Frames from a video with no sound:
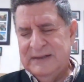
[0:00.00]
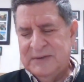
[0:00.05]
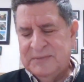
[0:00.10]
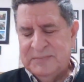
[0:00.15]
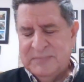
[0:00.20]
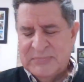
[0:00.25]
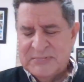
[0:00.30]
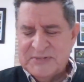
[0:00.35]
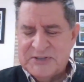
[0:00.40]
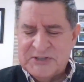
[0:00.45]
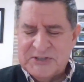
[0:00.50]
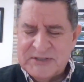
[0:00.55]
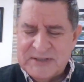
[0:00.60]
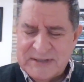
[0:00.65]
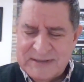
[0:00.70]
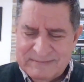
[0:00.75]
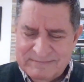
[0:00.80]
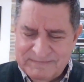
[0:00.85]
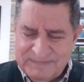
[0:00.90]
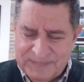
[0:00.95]
Help
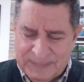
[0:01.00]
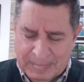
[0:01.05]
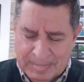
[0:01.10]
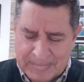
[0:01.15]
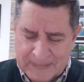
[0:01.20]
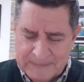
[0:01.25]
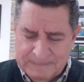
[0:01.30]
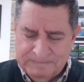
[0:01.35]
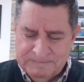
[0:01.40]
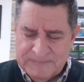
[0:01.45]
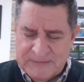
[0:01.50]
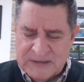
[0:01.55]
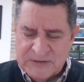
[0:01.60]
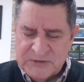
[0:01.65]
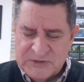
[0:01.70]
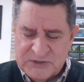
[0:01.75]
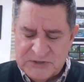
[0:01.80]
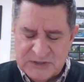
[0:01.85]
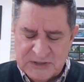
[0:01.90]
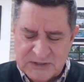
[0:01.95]
us,
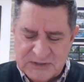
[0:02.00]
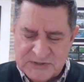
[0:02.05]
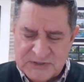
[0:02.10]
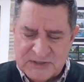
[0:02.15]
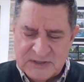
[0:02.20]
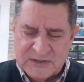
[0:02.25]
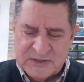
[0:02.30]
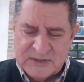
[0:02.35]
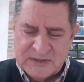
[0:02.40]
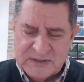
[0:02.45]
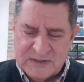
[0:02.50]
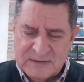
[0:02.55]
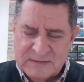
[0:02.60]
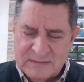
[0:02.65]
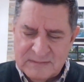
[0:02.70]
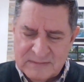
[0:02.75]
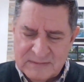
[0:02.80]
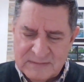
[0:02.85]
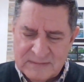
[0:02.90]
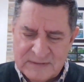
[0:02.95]
as Jesus
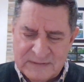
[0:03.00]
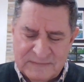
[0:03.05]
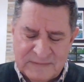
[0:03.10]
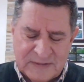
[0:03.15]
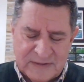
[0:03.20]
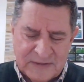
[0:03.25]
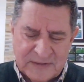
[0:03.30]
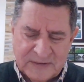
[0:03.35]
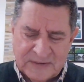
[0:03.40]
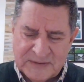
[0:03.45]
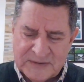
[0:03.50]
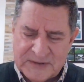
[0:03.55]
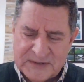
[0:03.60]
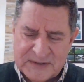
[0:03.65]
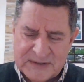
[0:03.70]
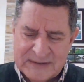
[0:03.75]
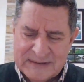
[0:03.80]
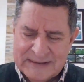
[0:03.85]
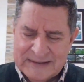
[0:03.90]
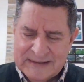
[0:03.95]

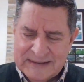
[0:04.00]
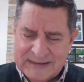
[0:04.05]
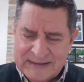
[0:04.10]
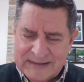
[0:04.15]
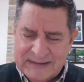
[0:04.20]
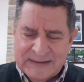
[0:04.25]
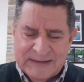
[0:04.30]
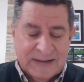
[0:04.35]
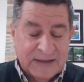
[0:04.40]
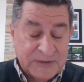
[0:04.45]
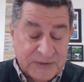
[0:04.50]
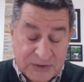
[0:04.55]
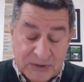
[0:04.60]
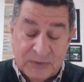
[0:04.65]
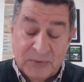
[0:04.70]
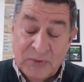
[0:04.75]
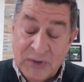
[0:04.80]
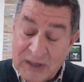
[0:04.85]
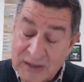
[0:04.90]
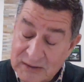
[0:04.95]
reveals, that
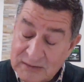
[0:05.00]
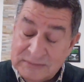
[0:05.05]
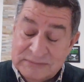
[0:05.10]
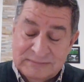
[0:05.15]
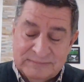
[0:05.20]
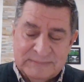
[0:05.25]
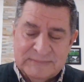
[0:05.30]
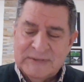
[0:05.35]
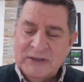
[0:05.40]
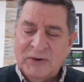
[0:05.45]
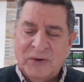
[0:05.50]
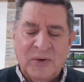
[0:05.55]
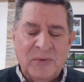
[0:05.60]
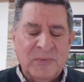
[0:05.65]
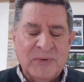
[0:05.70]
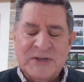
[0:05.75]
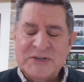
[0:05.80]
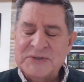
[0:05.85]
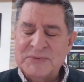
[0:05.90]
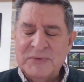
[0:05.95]
you are
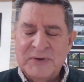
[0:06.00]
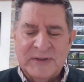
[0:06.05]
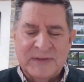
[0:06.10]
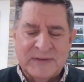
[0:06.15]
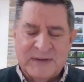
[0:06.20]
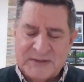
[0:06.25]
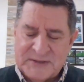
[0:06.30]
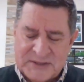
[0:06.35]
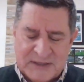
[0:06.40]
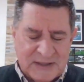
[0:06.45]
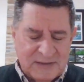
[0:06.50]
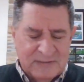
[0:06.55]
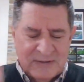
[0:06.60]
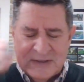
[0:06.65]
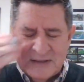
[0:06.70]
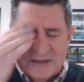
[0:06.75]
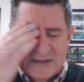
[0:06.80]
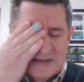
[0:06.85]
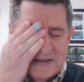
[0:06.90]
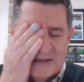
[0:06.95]
always with us,
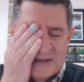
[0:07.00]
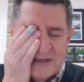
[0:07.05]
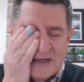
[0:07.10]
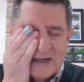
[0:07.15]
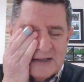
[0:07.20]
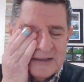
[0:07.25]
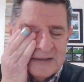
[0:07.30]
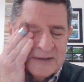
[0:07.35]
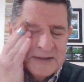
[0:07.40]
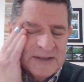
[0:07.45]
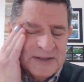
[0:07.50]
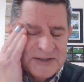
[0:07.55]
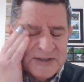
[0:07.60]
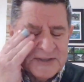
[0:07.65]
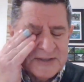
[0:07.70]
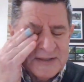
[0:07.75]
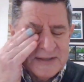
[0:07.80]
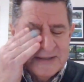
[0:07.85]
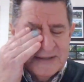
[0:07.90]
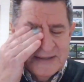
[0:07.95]
even in the
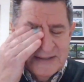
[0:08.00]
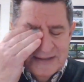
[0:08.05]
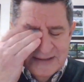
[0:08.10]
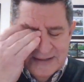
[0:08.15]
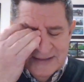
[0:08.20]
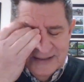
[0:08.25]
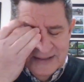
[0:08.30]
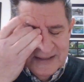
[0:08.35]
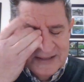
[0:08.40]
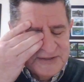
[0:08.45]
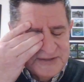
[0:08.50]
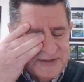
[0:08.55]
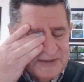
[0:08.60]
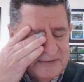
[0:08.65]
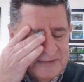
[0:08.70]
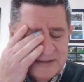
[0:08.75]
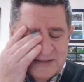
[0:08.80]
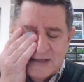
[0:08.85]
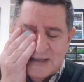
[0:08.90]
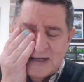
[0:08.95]
darkness, as
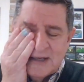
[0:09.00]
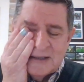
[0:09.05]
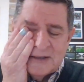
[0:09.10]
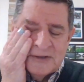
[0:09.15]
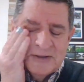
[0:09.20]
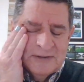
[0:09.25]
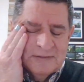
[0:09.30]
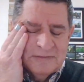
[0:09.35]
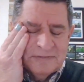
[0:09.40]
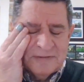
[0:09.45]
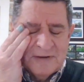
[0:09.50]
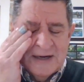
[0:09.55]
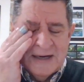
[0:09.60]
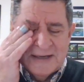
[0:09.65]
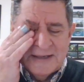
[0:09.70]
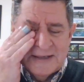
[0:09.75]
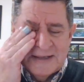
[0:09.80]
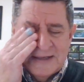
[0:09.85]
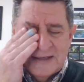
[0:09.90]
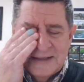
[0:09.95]
you did on Good
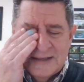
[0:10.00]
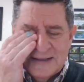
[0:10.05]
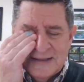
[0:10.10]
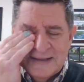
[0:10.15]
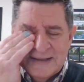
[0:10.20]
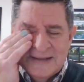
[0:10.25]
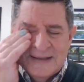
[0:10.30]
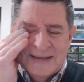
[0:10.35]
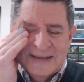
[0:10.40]
Friday,